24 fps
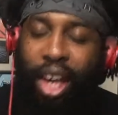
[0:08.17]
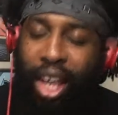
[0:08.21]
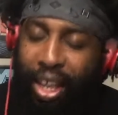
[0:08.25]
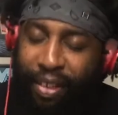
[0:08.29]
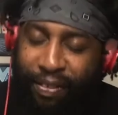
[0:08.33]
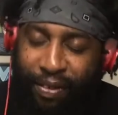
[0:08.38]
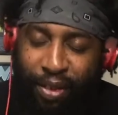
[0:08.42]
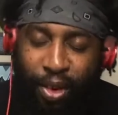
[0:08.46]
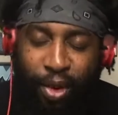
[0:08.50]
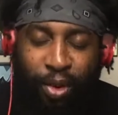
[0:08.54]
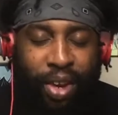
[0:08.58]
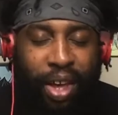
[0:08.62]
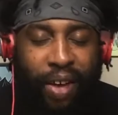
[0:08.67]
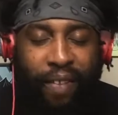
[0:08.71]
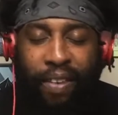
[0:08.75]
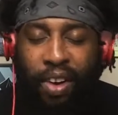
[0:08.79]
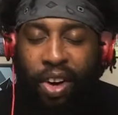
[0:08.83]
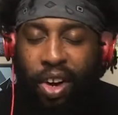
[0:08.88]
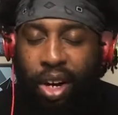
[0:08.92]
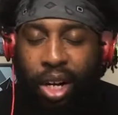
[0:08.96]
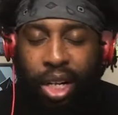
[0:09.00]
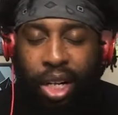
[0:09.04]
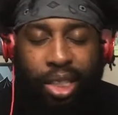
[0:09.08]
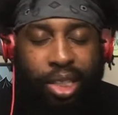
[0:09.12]
if you've never
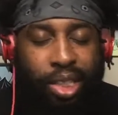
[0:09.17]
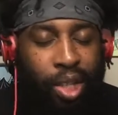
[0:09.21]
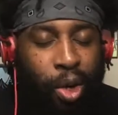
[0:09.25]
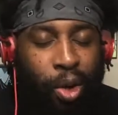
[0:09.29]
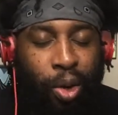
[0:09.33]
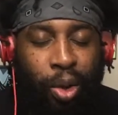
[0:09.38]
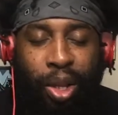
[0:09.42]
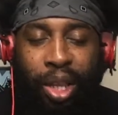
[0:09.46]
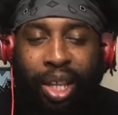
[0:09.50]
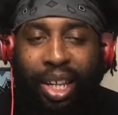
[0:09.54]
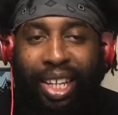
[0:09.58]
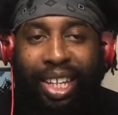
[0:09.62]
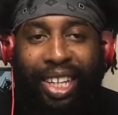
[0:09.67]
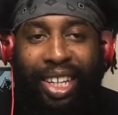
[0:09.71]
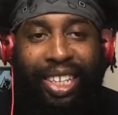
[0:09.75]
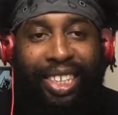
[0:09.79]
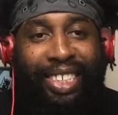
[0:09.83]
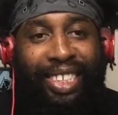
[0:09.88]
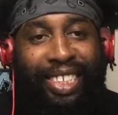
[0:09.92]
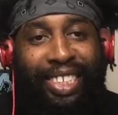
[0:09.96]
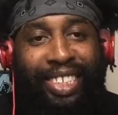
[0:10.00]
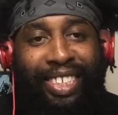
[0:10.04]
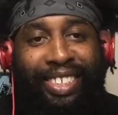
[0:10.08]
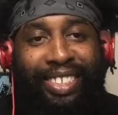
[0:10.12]
heard of Zola, is
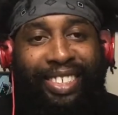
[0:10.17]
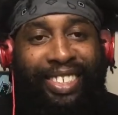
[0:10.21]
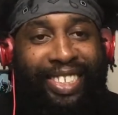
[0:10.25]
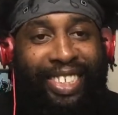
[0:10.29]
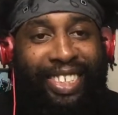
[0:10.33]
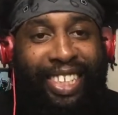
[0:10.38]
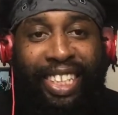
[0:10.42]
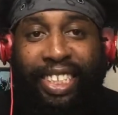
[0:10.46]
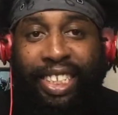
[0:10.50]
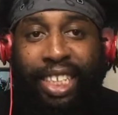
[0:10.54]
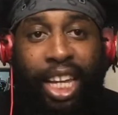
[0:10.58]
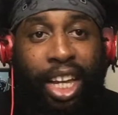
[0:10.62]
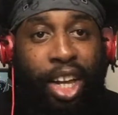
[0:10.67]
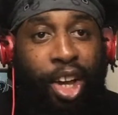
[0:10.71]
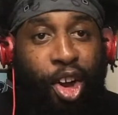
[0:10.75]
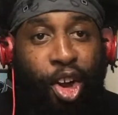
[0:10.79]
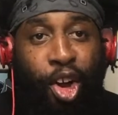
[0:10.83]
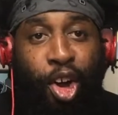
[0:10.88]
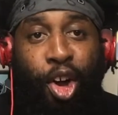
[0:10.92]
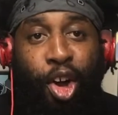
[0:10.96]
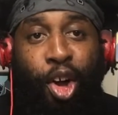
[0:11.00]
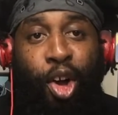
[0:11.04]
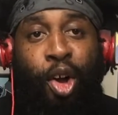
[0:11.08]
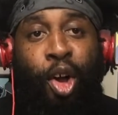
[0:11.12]
she's a
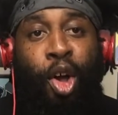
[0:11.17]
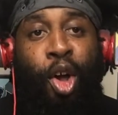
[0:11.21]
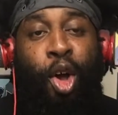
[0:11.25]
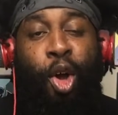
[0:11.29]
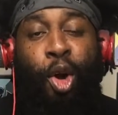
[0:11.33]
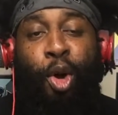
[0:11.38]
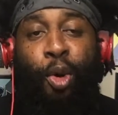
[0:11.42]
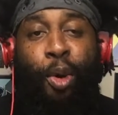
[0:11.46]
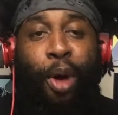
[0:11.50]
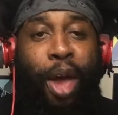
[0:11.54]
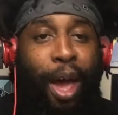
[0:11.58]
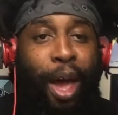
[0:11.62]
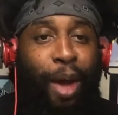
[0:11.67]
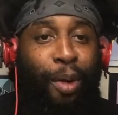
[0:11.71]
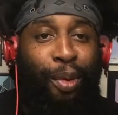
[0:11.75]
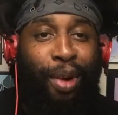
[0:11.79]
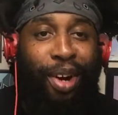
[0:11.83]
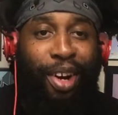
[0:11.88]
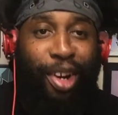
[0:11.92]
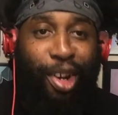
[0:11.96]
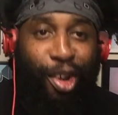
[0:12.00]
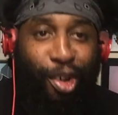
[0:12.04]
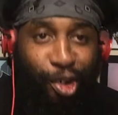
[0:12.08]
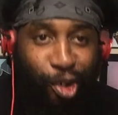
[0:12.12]
girl who had one
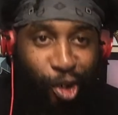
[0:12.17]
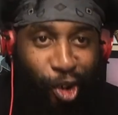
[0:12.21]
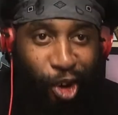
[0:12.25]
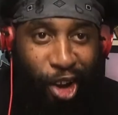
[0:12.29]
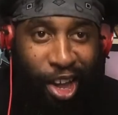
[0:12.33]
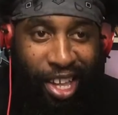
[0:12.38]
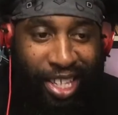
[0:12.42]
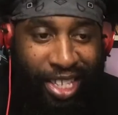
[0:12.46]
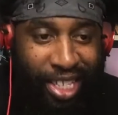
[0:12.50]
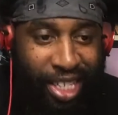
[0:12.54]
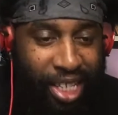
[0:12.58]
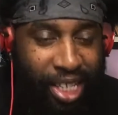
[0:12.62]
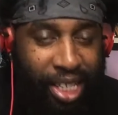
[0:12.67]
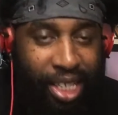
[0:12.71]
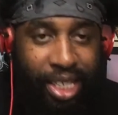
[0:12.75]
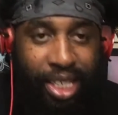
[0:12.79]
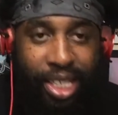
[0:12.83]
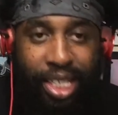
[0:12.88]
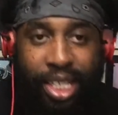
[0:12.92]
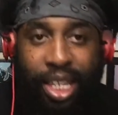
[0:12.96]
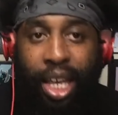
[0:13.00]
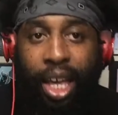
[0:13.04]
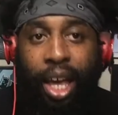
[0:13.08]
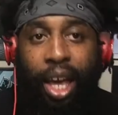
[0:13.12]
of the
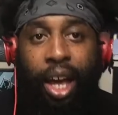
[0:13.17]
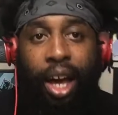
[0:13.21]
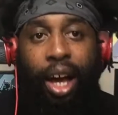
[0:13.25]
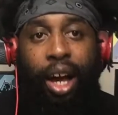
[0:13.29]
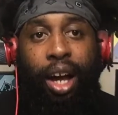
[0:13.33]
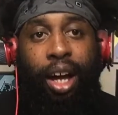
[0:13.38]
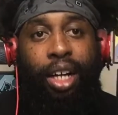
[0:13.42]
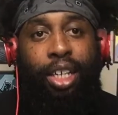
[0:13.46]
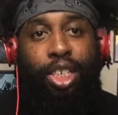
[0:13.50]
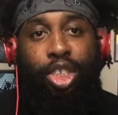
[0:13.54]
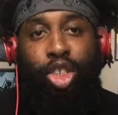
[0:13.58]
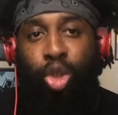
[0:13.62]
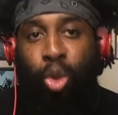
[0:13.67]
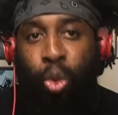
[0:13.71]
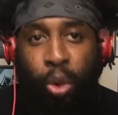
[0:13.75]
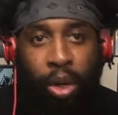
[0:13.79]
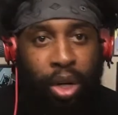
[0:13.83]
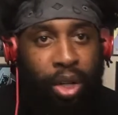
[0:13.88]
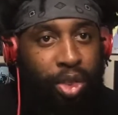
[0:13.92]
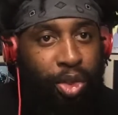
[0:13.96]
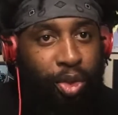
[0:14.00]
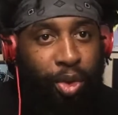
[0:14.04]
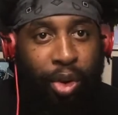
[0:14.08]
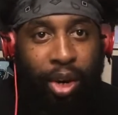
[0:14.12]
craziest uh,
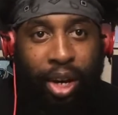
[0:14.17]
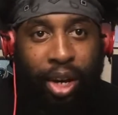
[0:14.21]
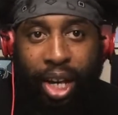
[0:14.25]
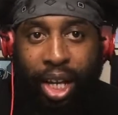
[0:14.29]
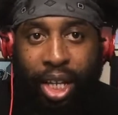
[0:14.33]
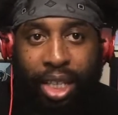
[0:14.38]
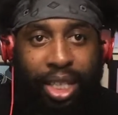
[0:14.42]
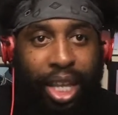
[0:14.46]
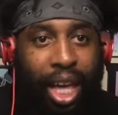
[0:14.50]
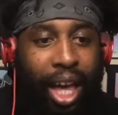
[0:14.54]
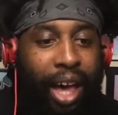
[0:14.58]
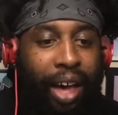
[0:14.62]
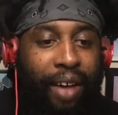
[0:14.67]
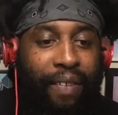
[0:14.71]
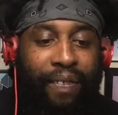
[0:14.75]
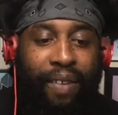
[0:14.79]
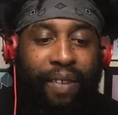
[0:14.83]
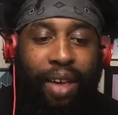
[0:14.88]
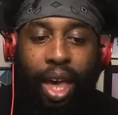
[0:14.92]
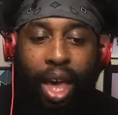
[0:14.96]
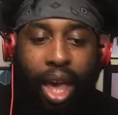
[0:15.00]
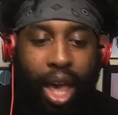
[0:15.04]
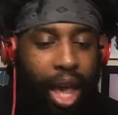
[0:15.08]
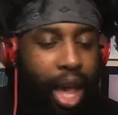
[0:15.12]
Twitter threads I've
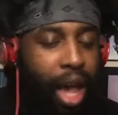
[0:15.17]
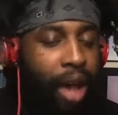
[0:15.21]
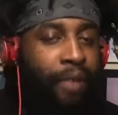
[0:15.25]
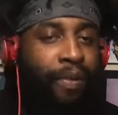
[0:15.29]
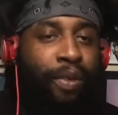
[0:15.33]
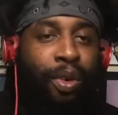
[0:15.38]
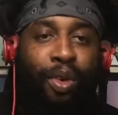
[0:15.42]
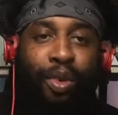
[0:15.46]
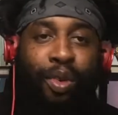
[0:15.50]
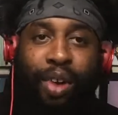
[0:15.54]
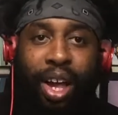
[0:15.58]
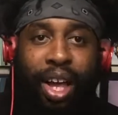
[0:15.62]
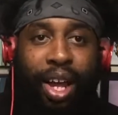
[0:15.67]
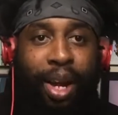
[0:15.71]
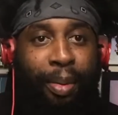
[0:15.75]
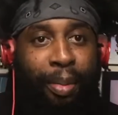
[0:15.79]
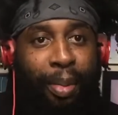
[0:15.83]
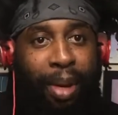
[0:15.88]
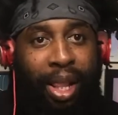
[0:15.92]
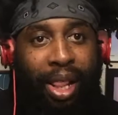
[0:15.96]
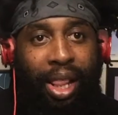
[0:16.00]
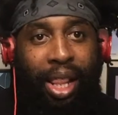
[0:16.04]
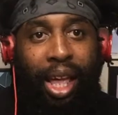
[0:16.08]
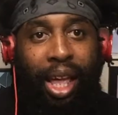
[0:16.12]
ever read in
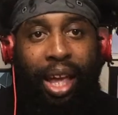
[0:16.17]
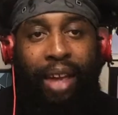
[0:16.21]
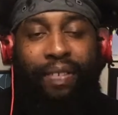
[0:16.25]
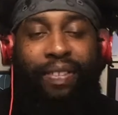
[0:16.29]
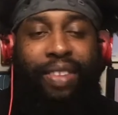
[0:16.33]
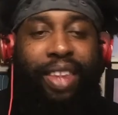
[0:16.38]
my life.